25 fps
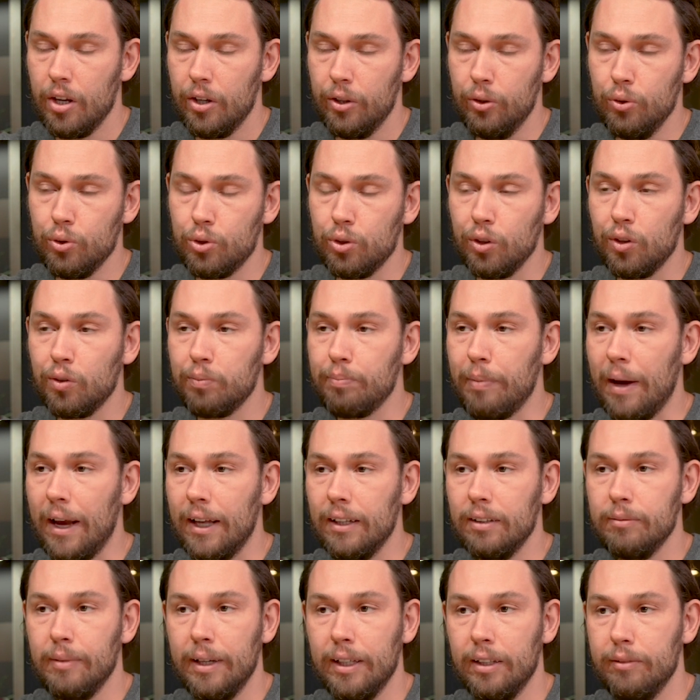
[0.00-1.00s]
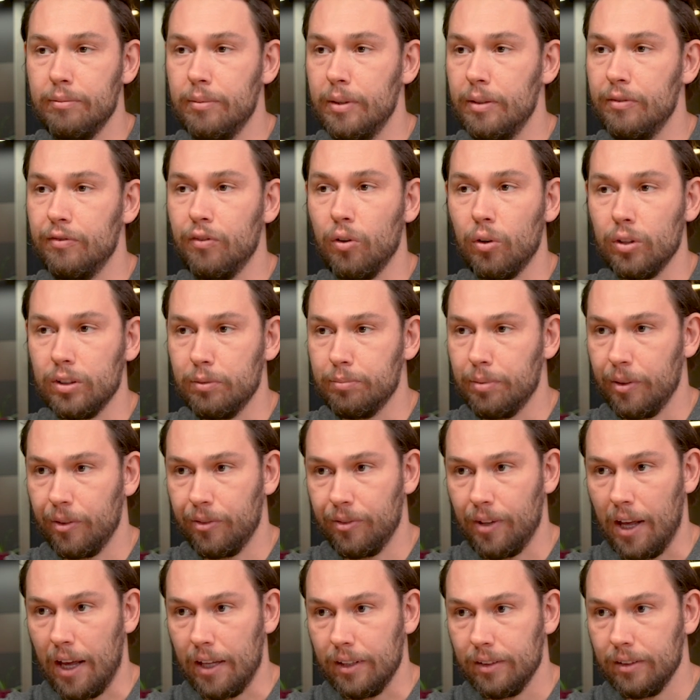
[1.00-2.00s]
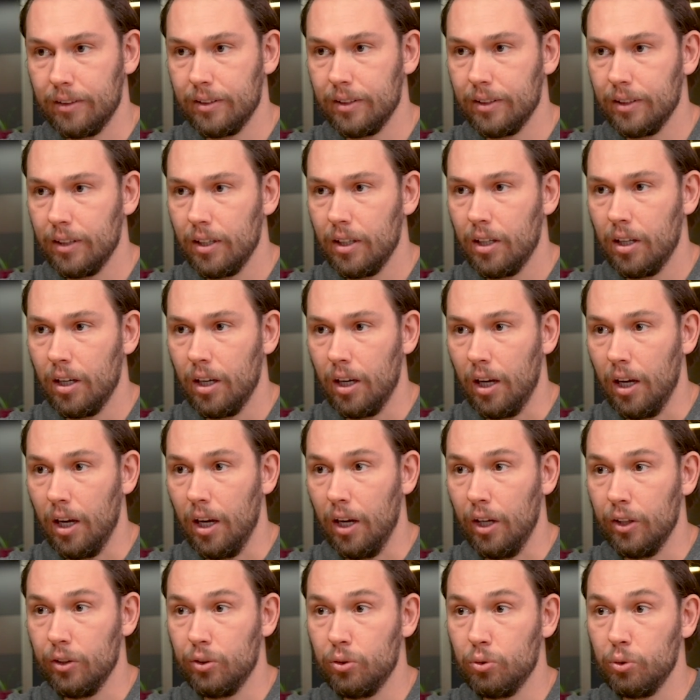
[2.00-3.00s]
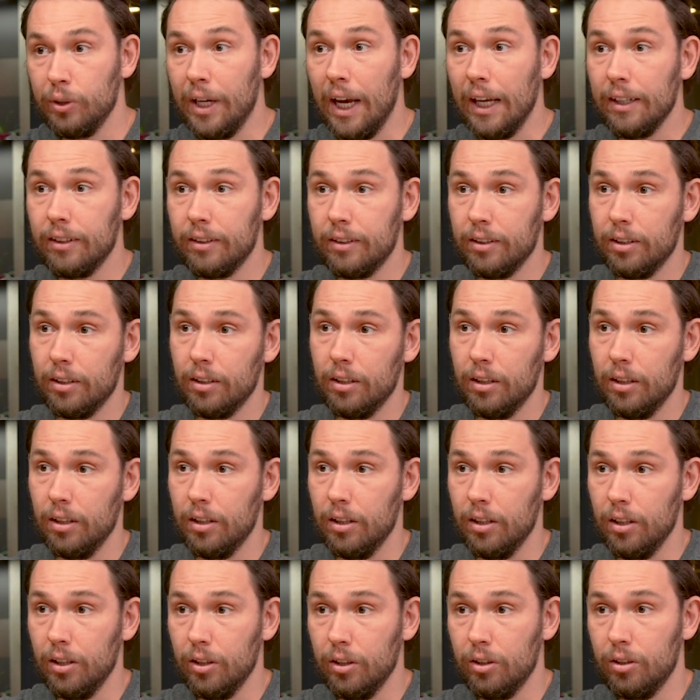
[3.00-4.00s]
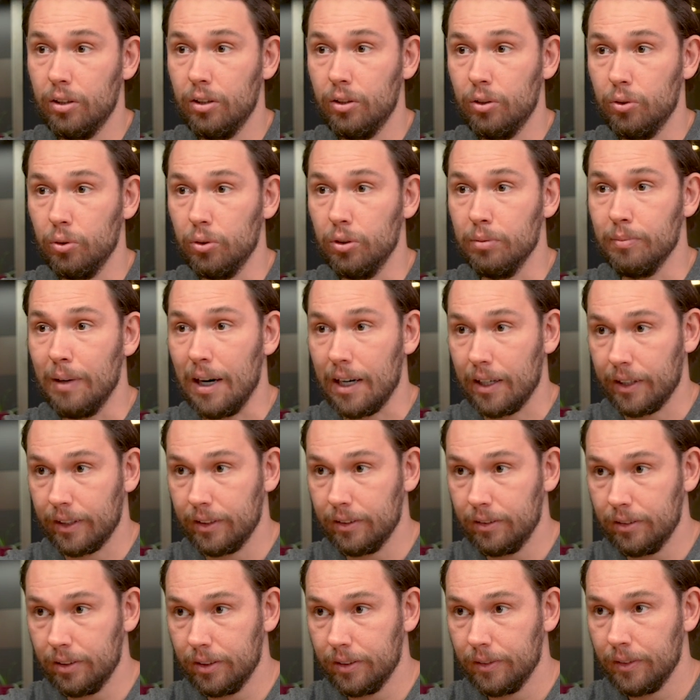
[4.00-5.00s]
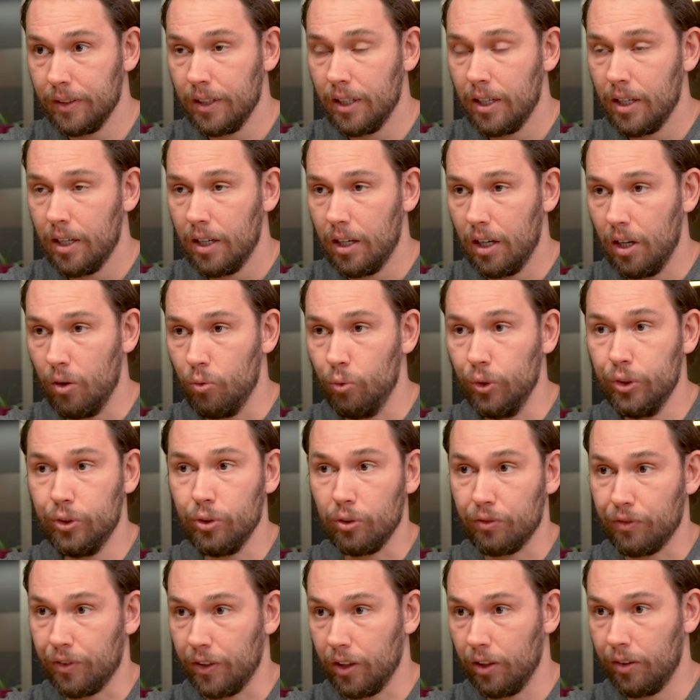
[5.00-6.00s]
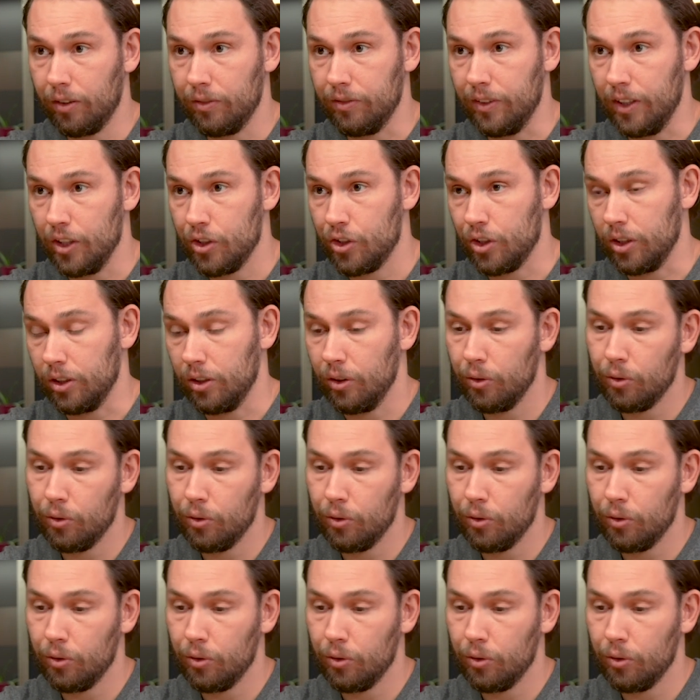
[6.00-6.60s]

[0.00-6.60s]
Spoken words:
you should spend maybe 40% to get to the market with your first version.